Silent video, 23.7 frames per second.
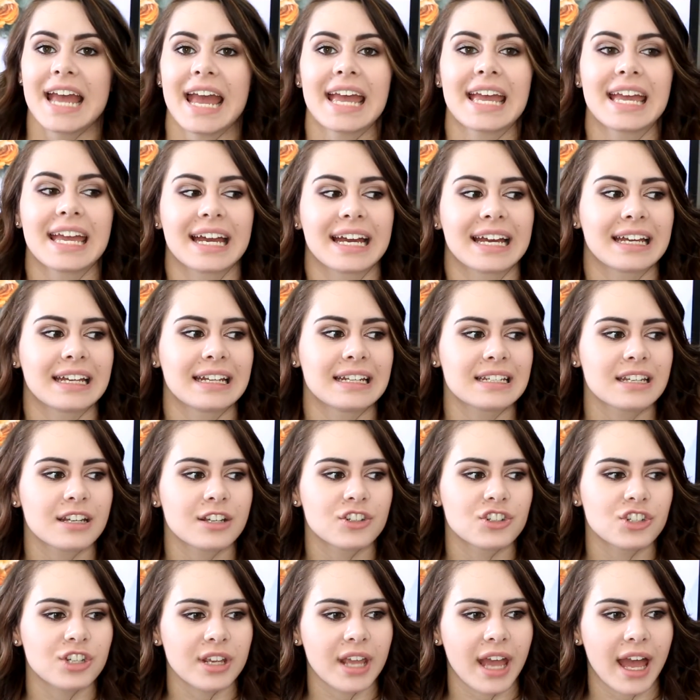And
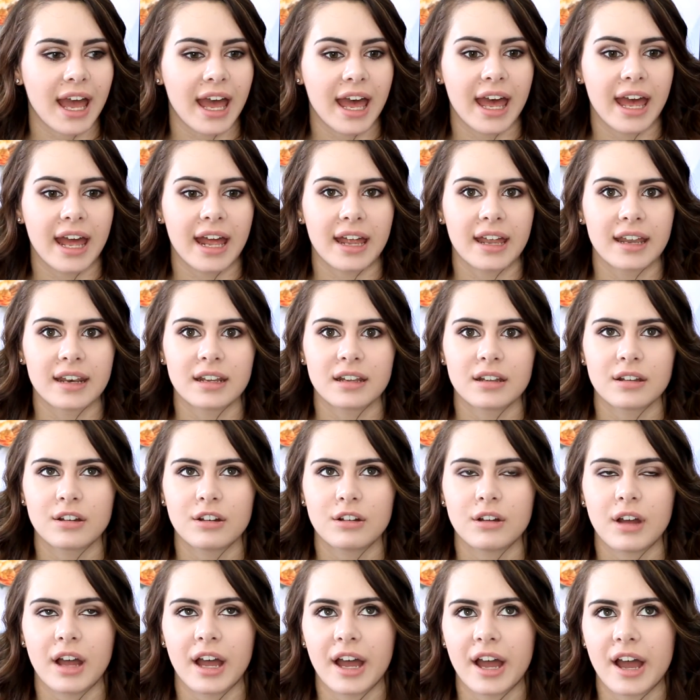she had
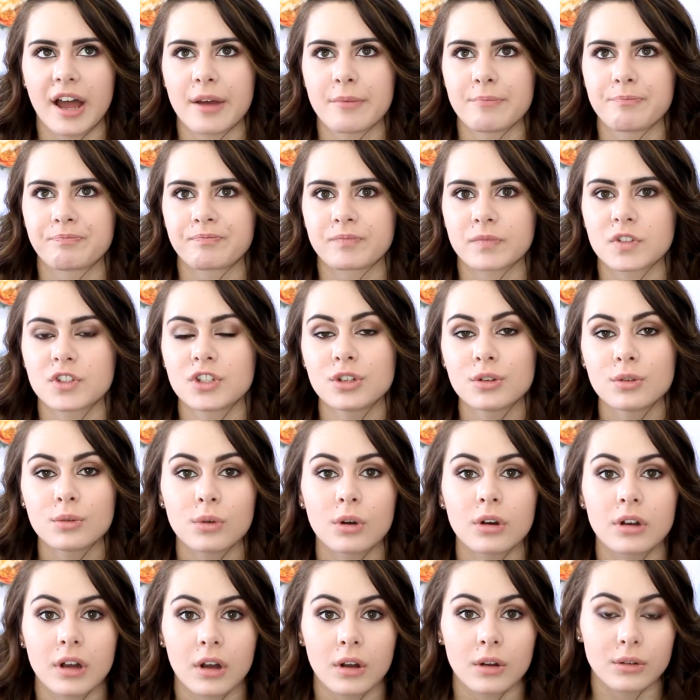
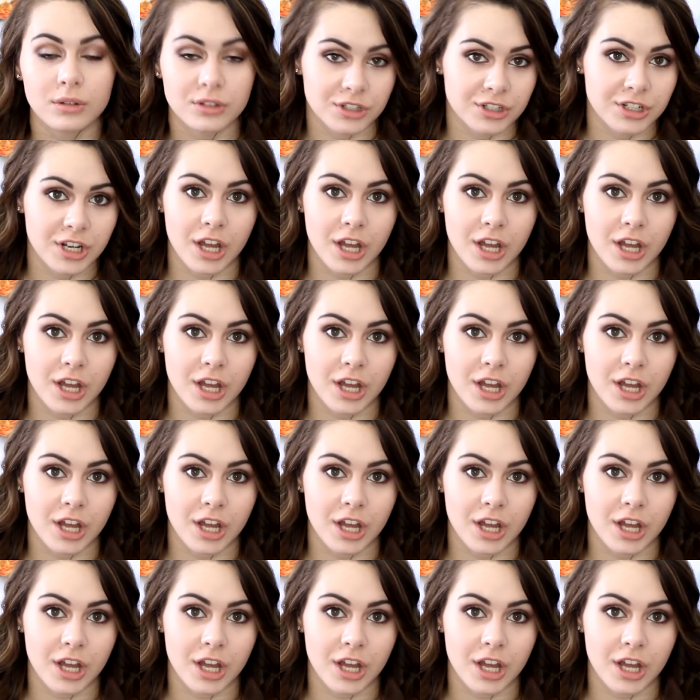two older